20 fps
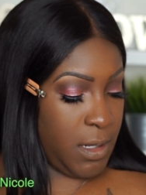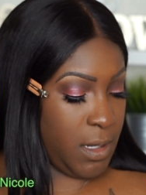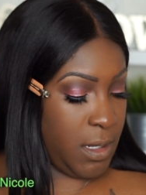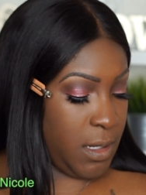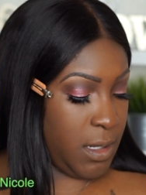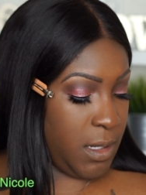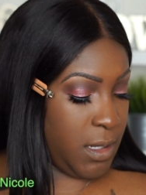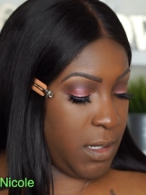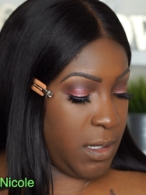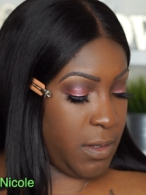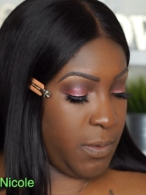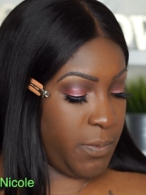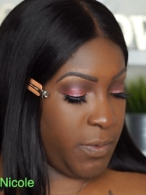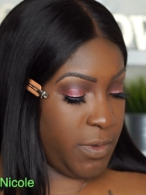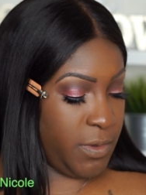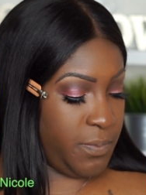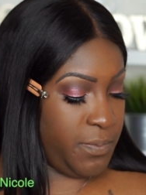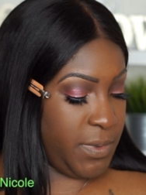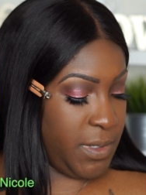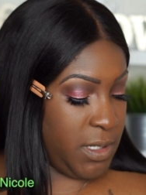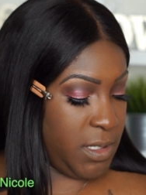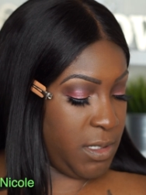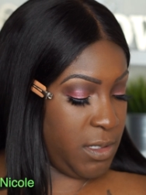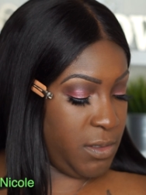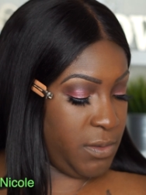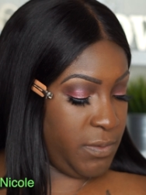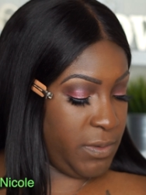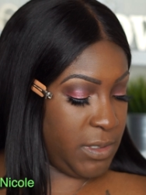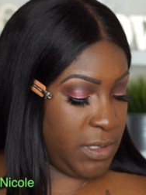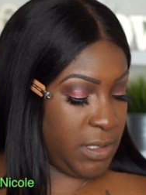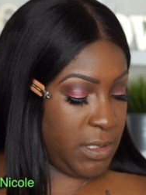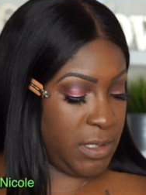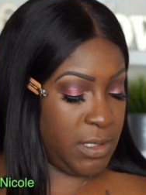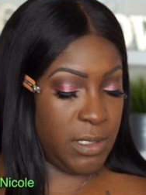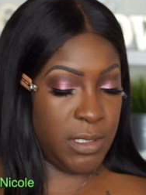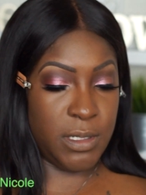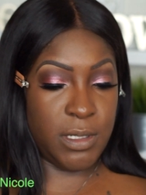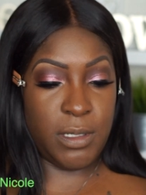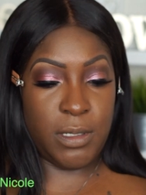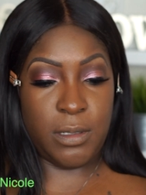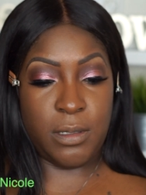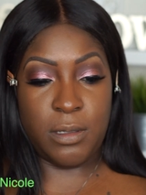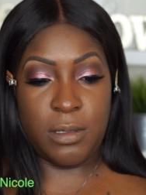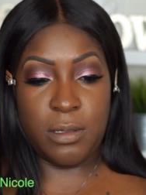I will be using